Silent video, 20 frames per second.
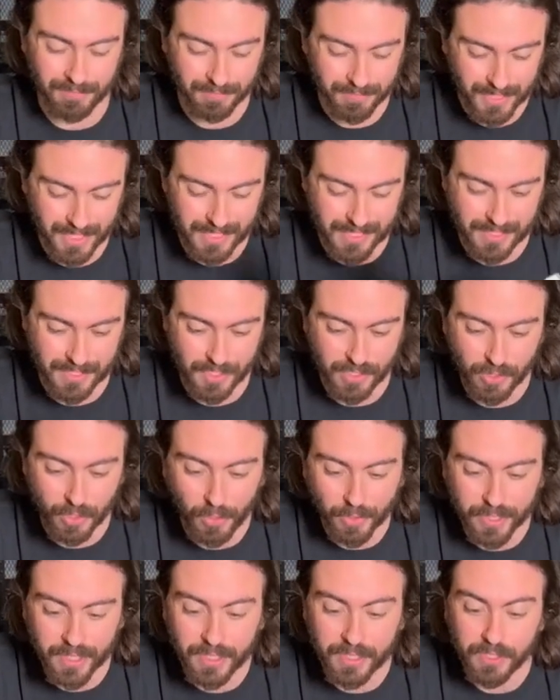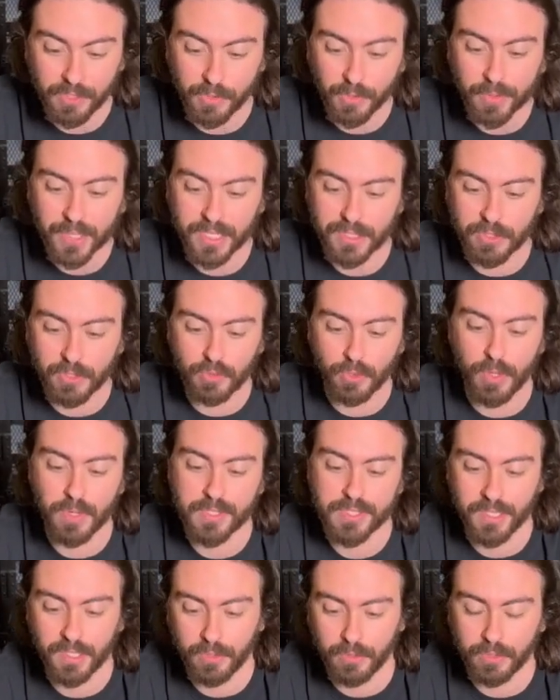gets discarded, you get to draw a
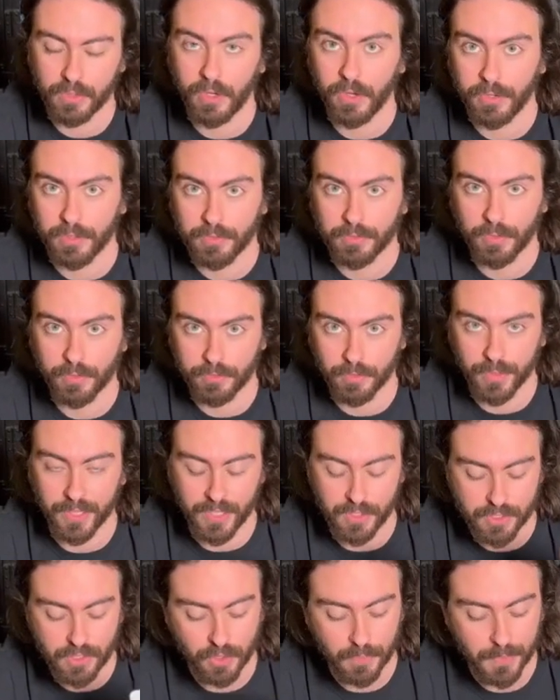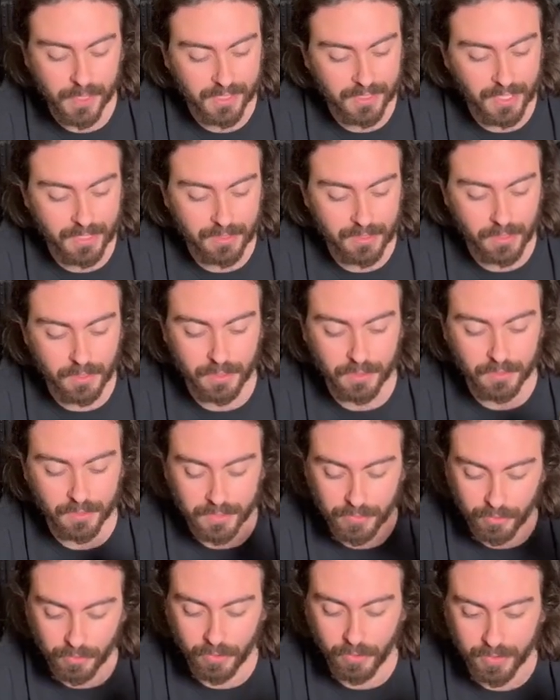standard card for free, assuming that the
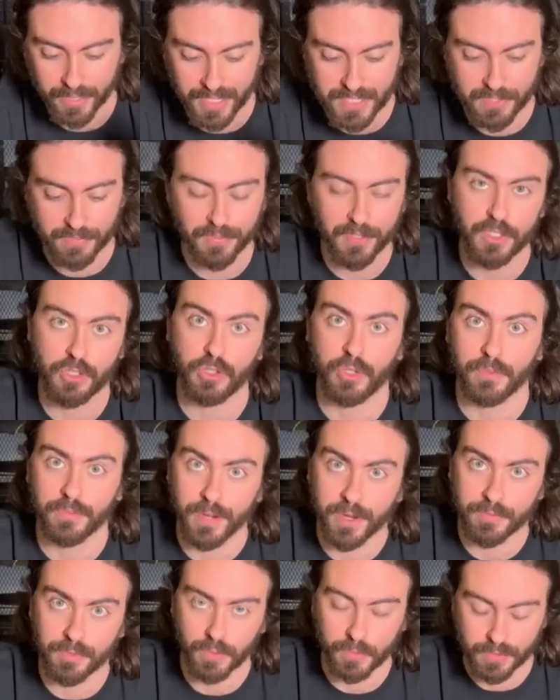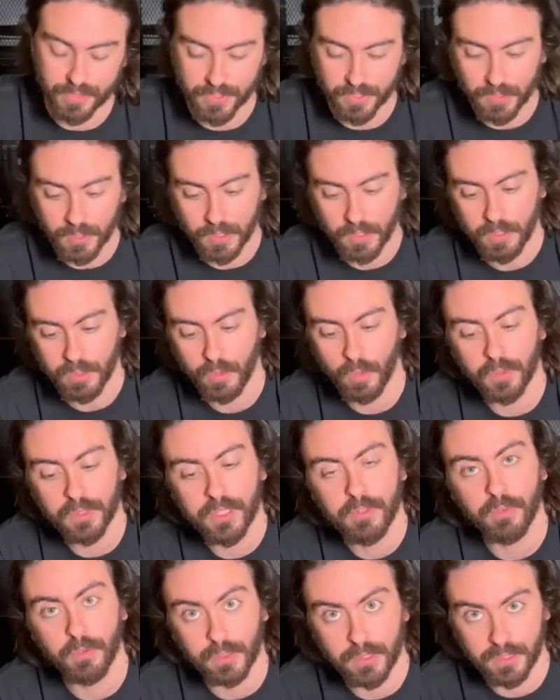leader card has finished their 5 turns. Only
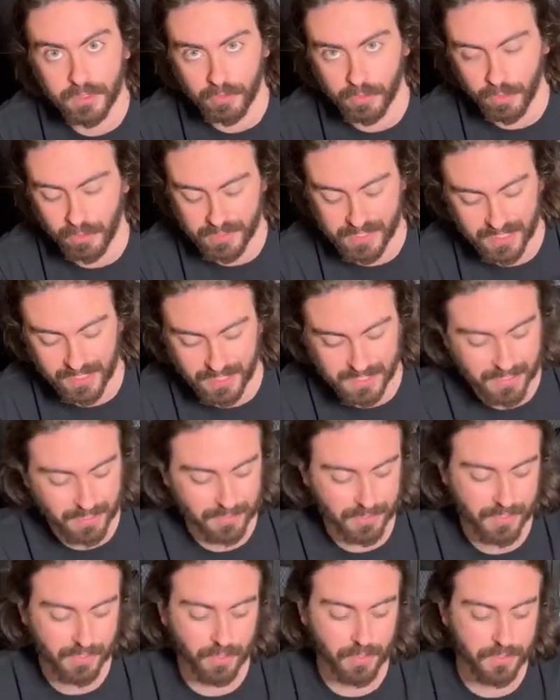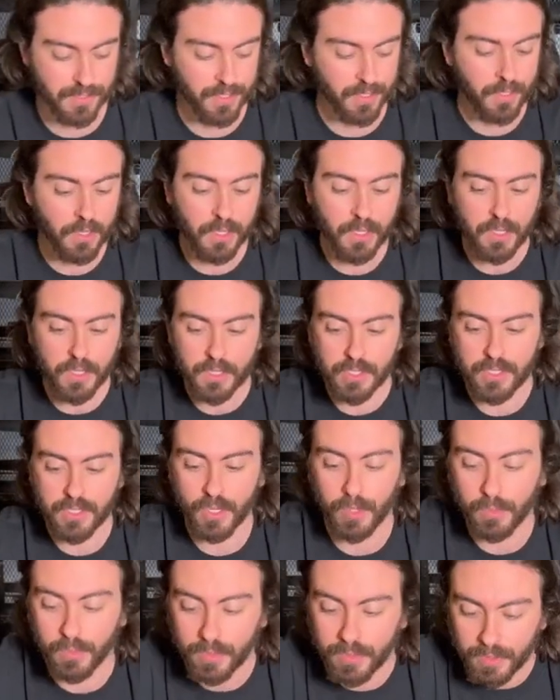for leader cards, not scientist cards.
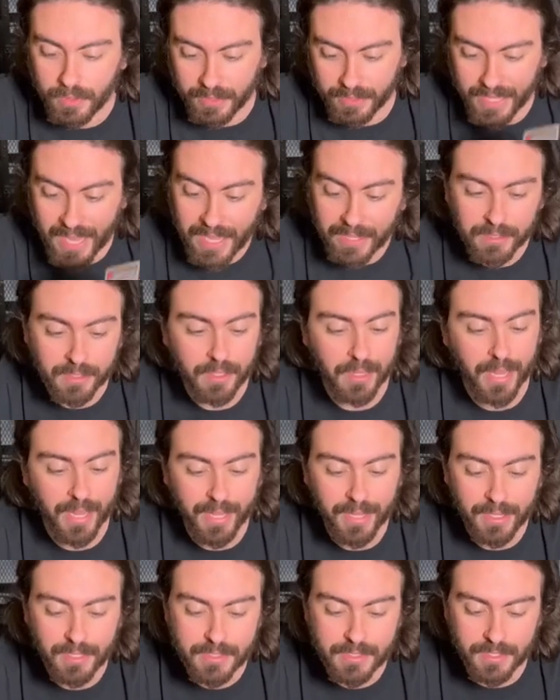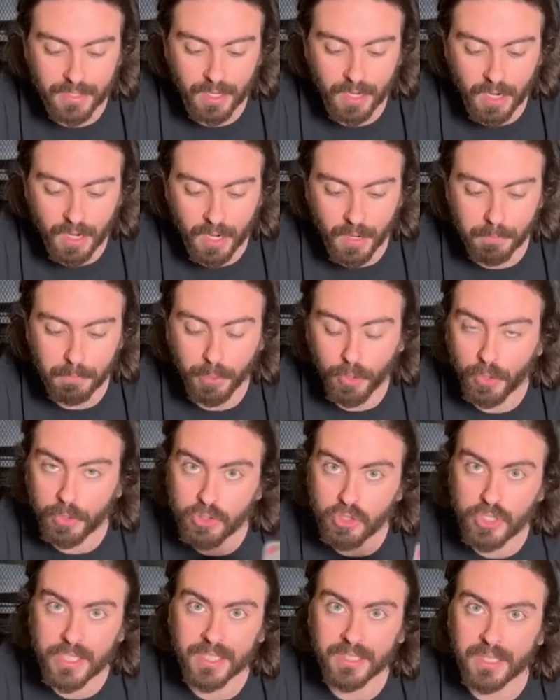So that and
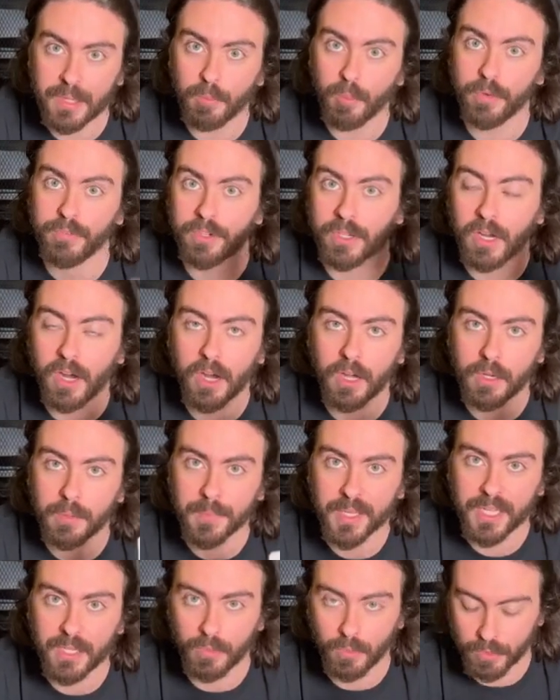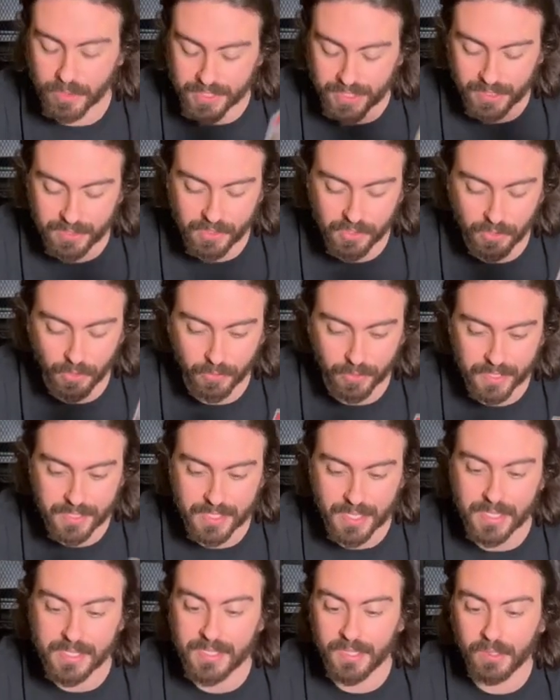purchasing them with economy or science tokens
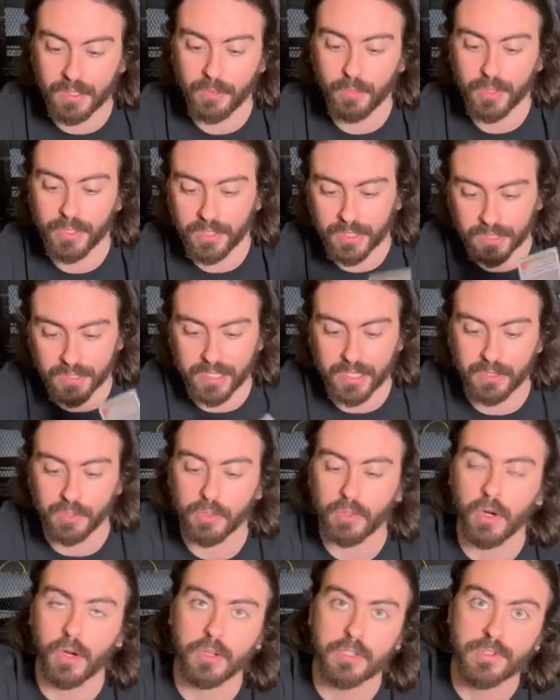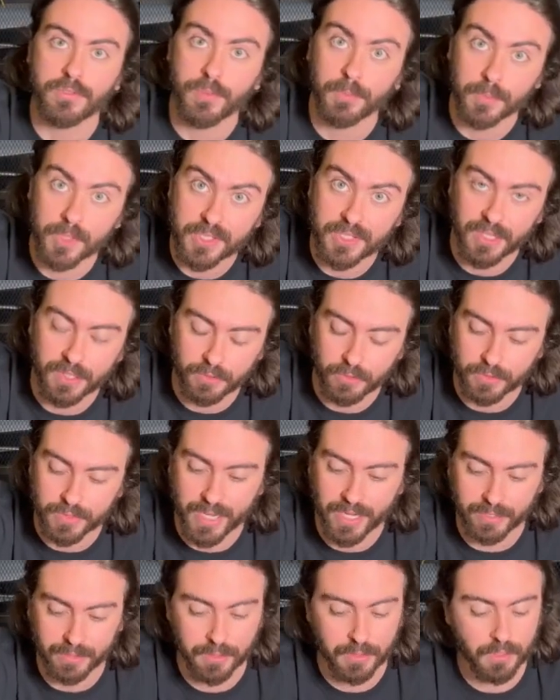is the only way you can get new cards from the standard
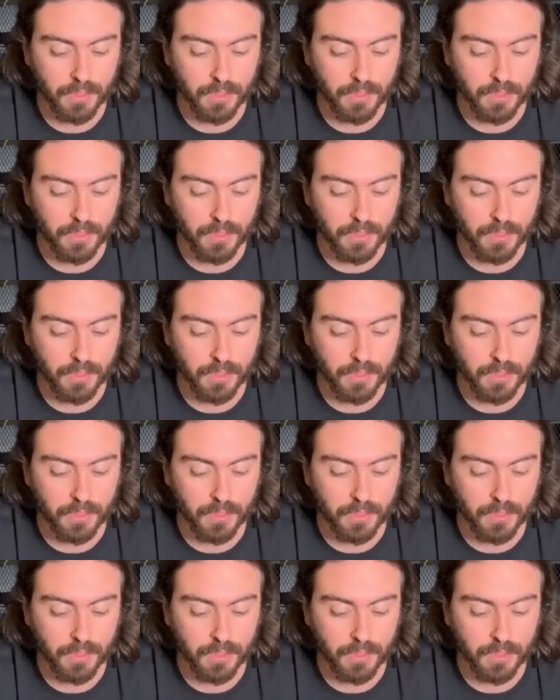deck.